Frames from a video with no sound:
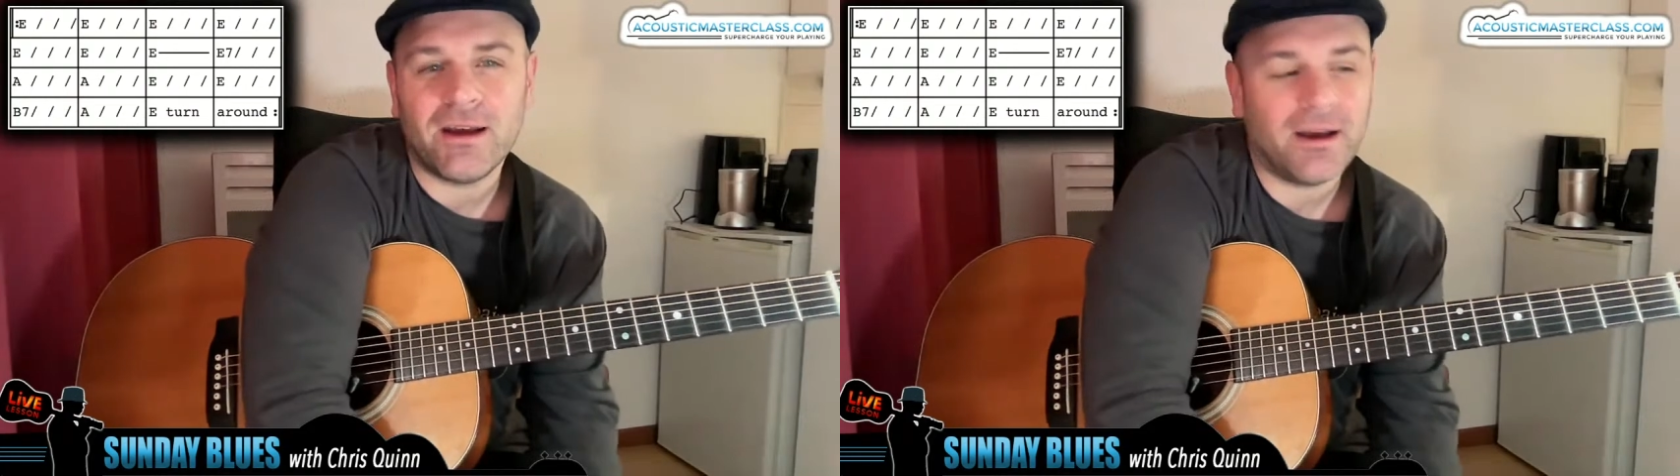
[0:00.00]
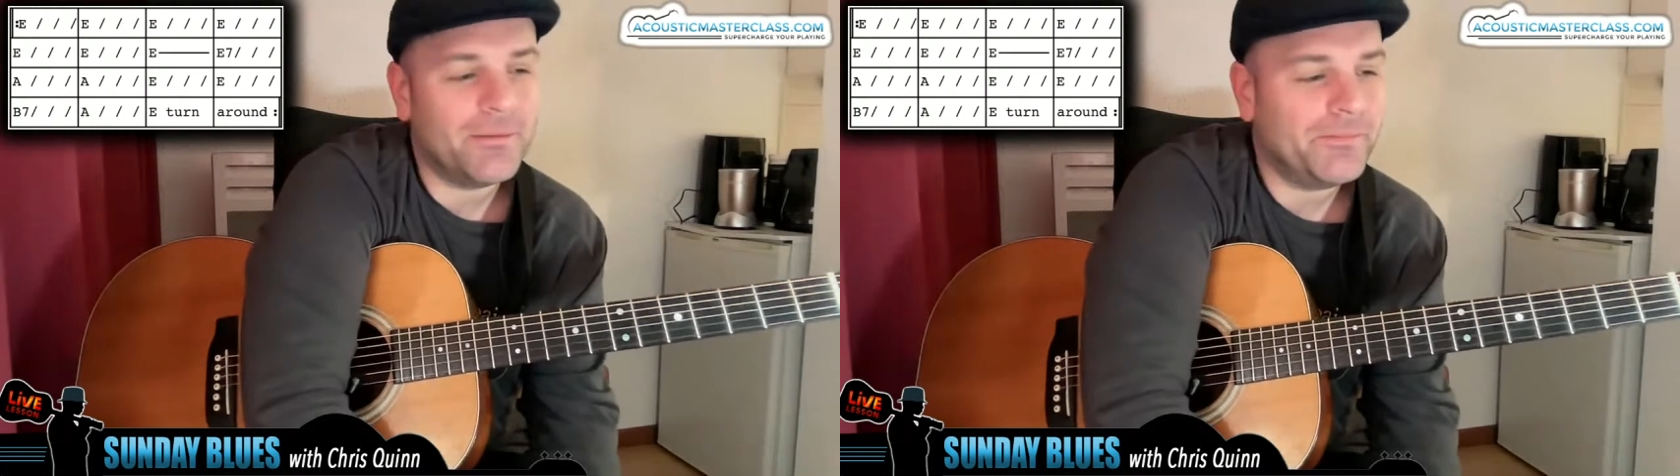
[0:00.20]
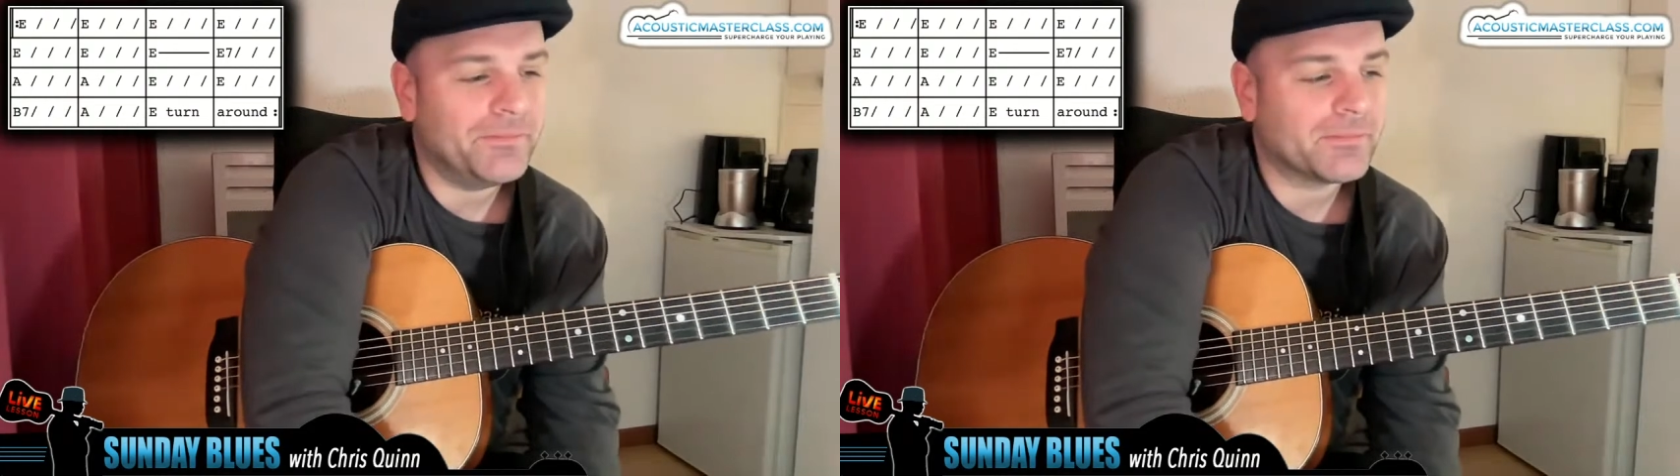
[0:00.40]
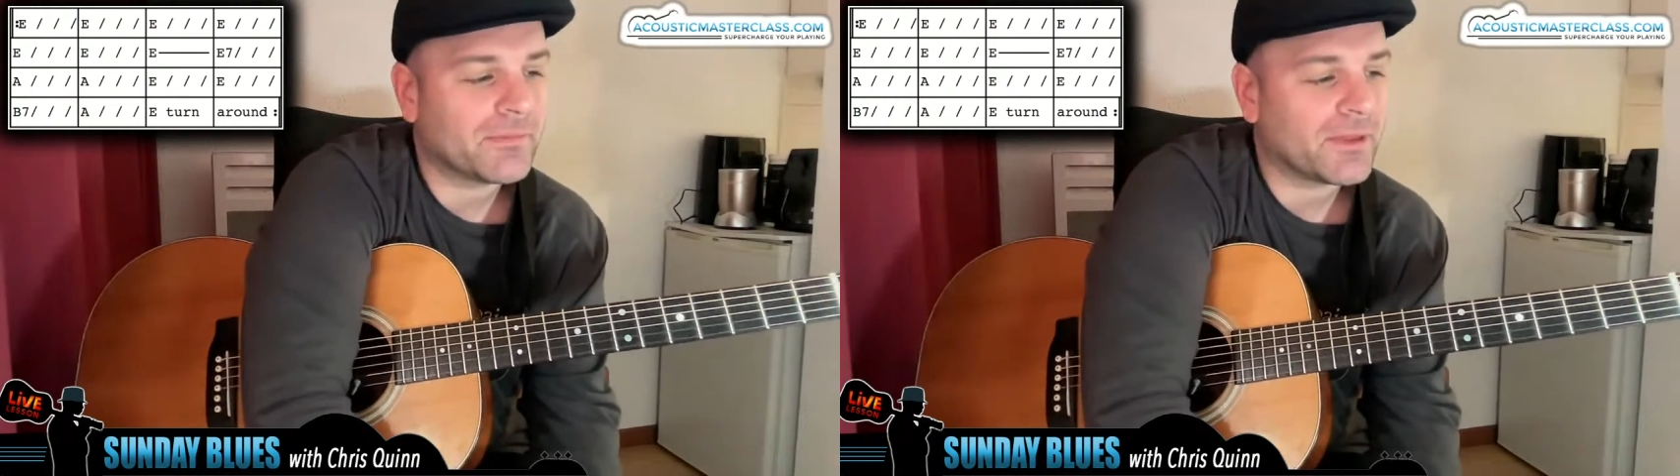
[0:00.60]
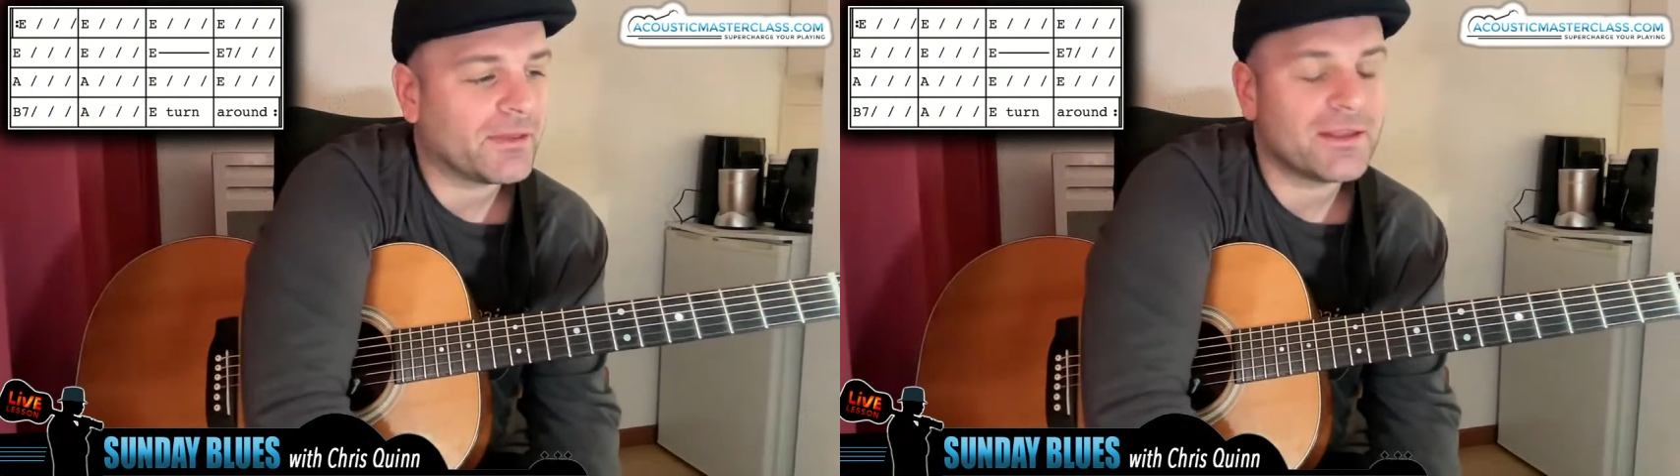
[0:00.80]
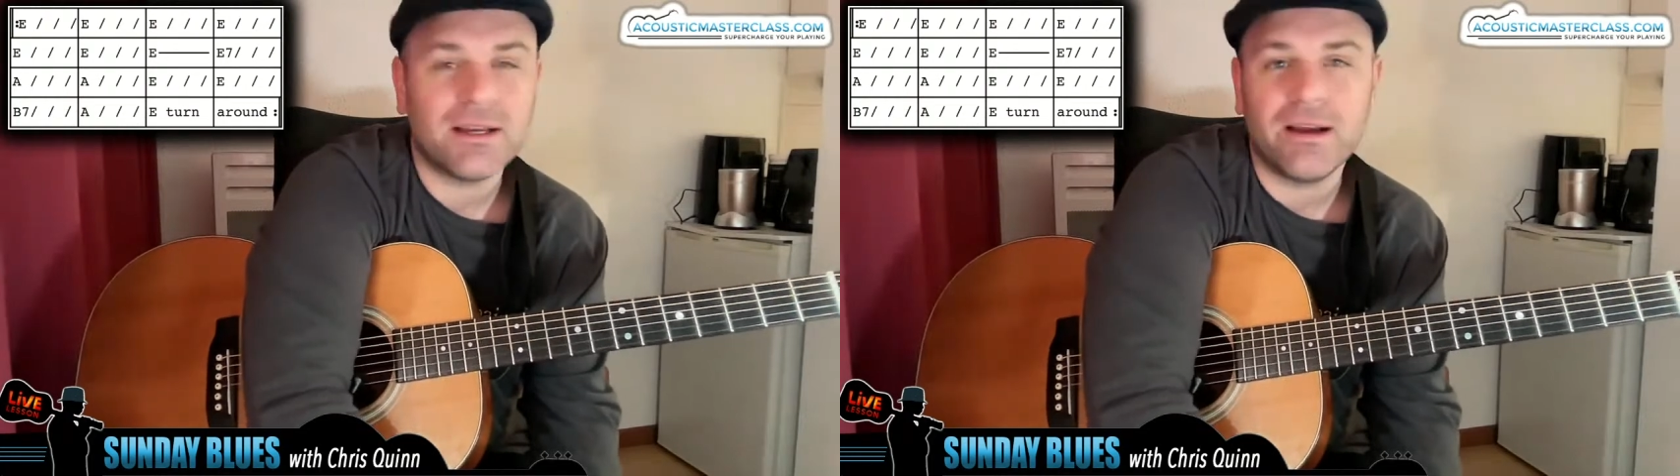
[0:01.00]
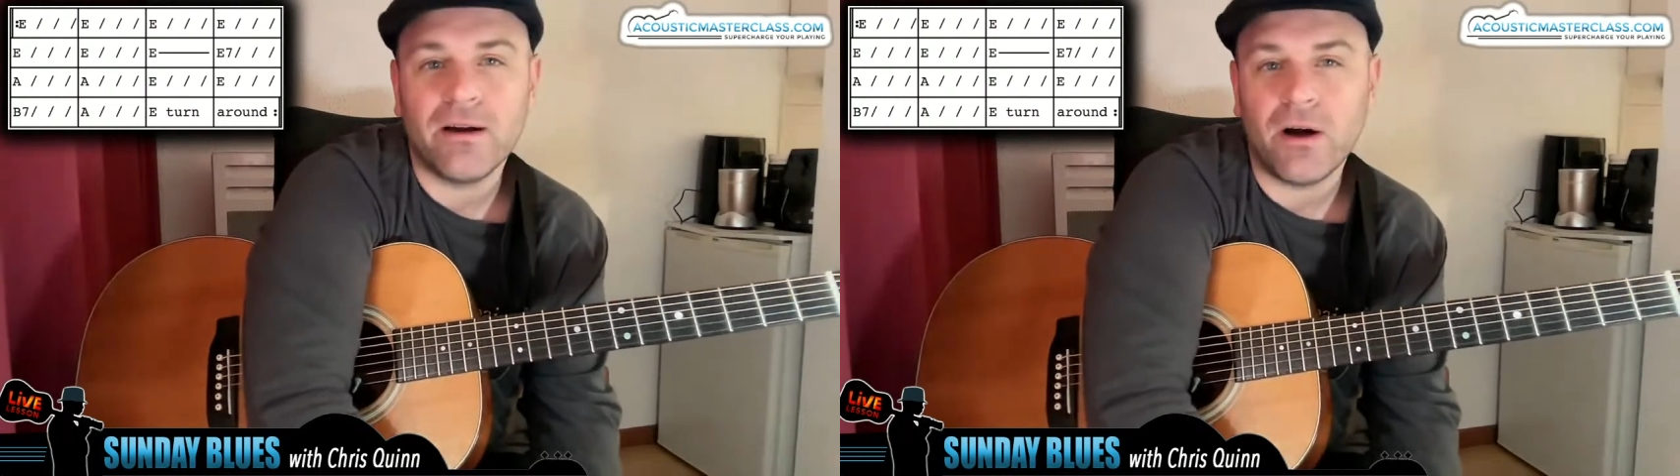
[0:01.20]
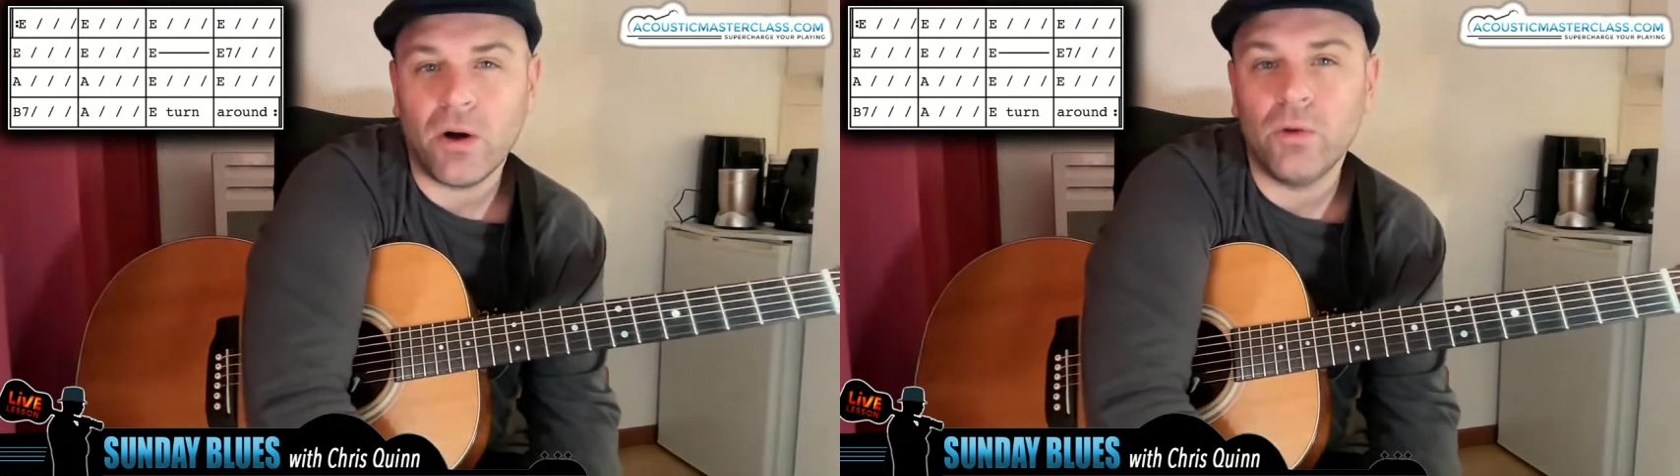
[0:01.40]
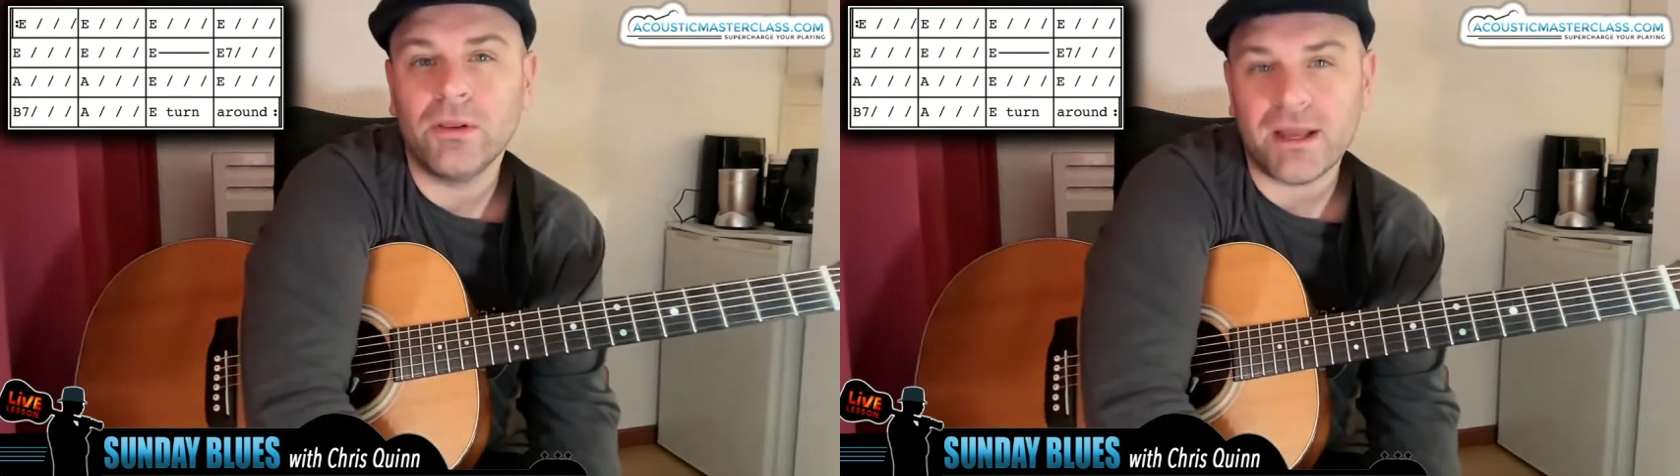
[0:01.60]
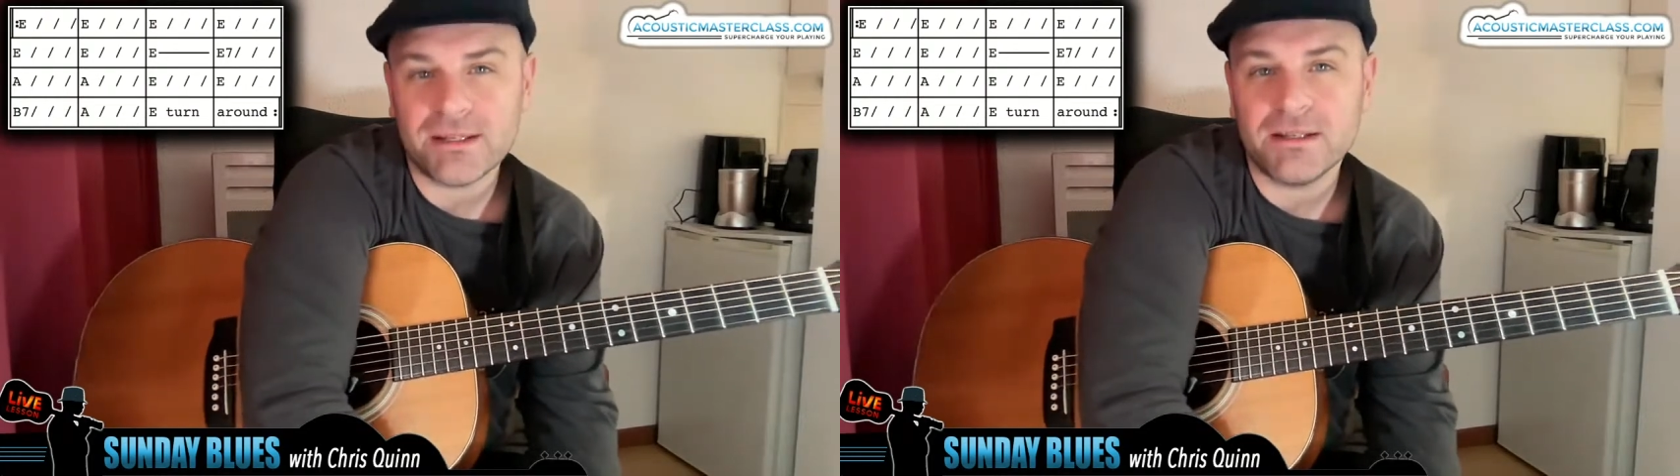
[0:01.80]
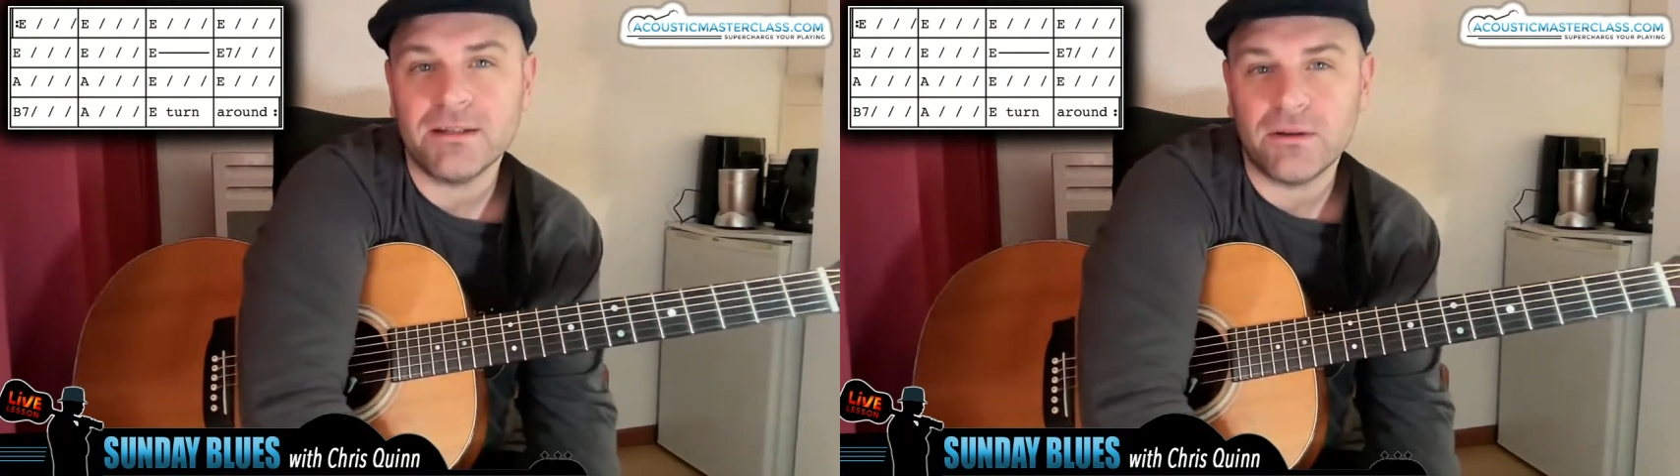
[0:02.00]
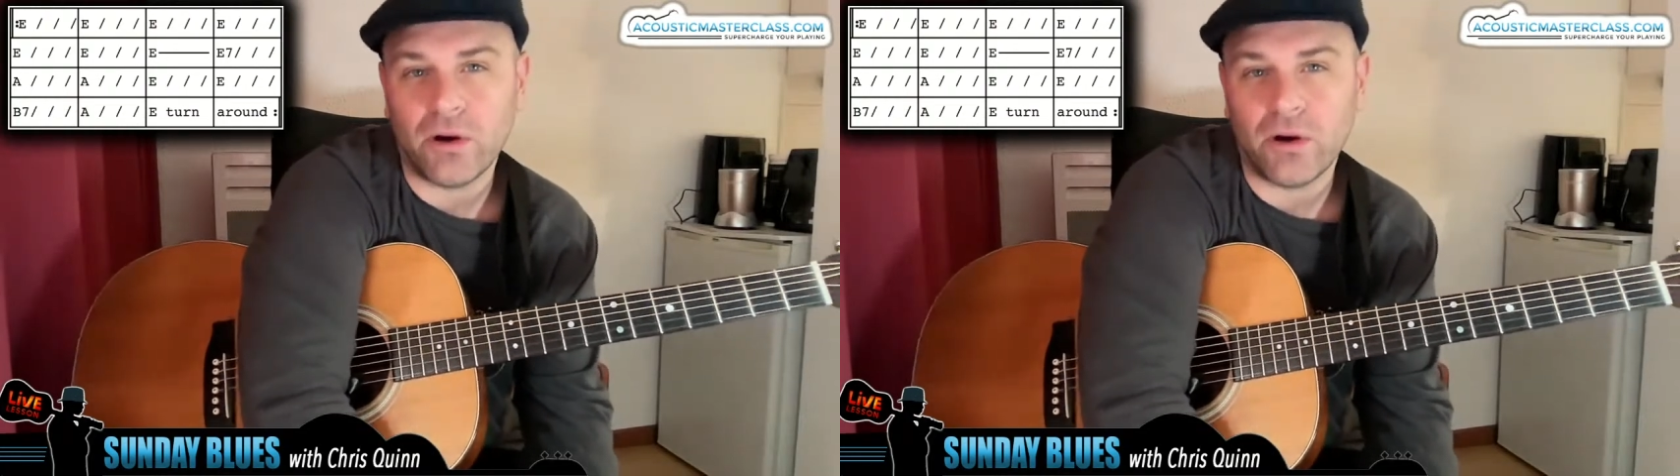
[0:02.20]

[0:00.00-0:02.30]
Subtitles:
there's a whole lesson